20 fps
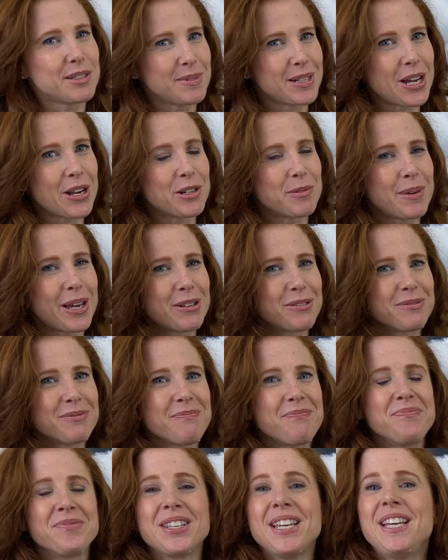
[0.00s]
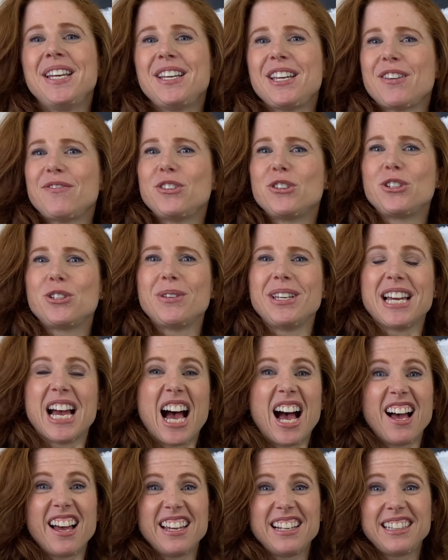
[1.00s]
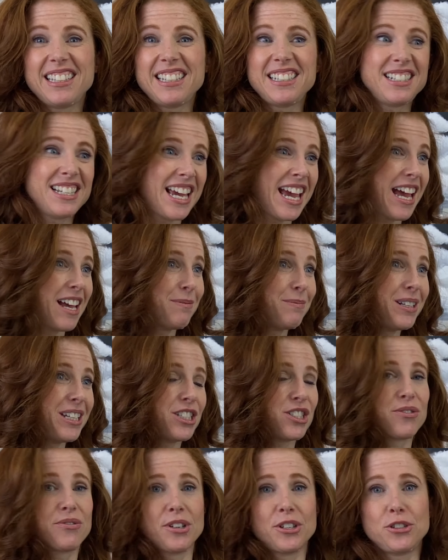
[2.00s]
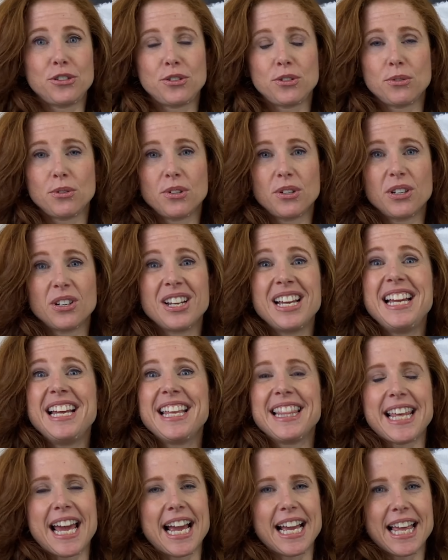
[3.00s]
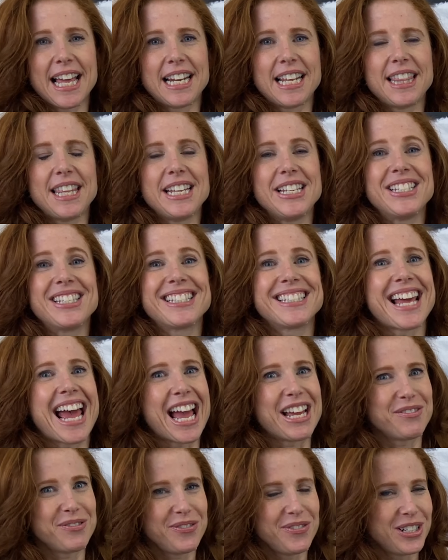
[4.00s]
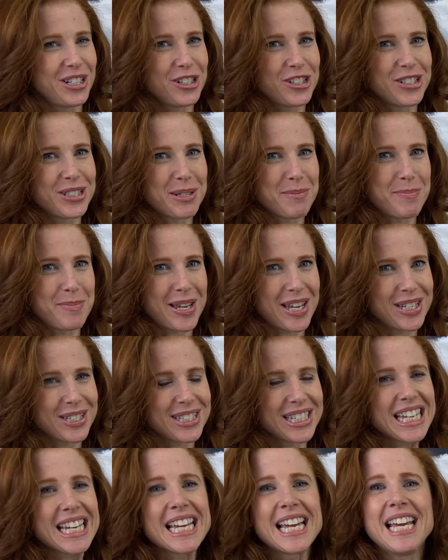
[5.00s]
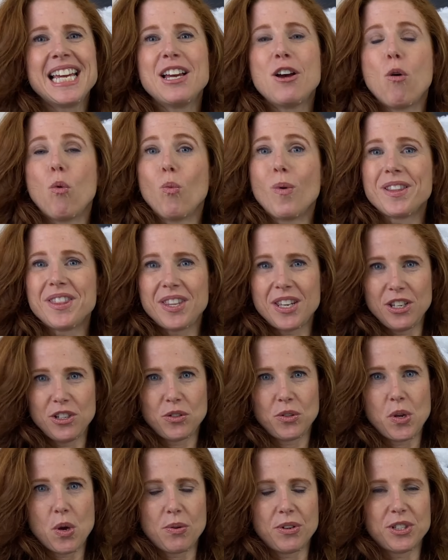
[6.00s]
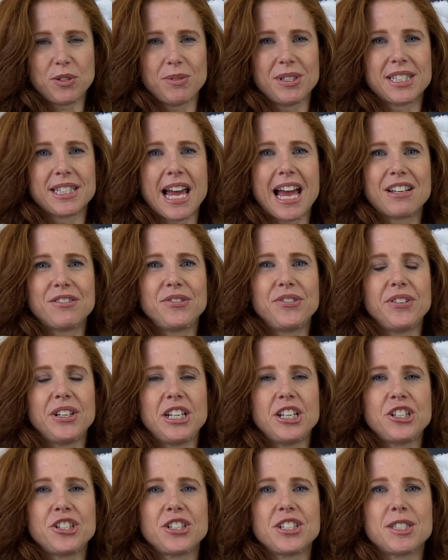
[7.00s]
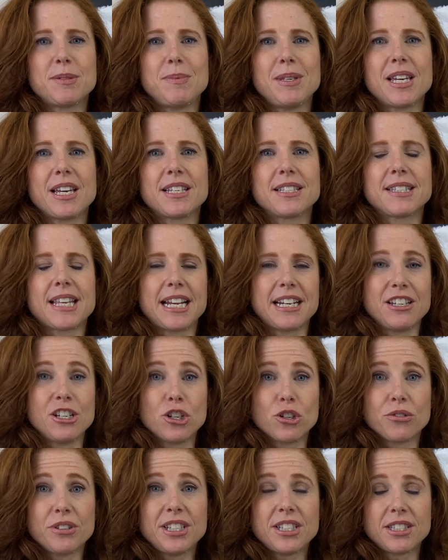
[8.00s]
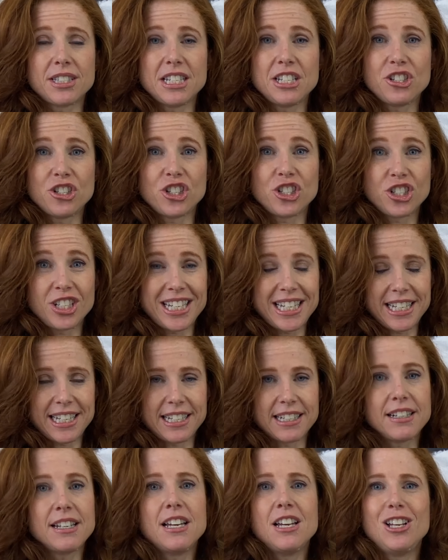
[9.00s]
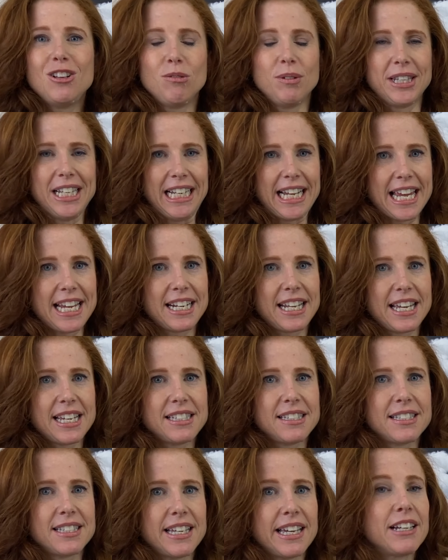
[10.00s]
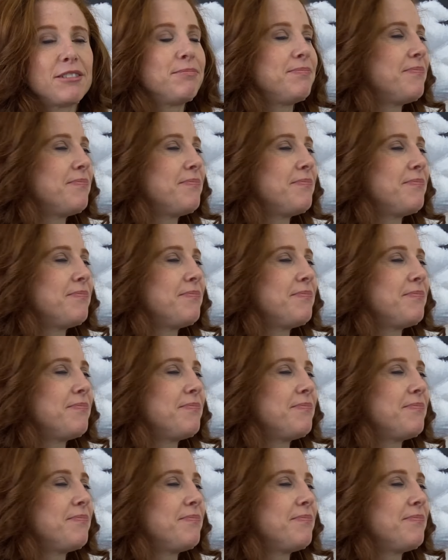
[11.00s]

in Iron Mountain. If you're doing island, cabinets, front door, that kind of thing, satin finish is amazing. One thing you'll notice with satin finish is because that increase in sheen, when the light hits it,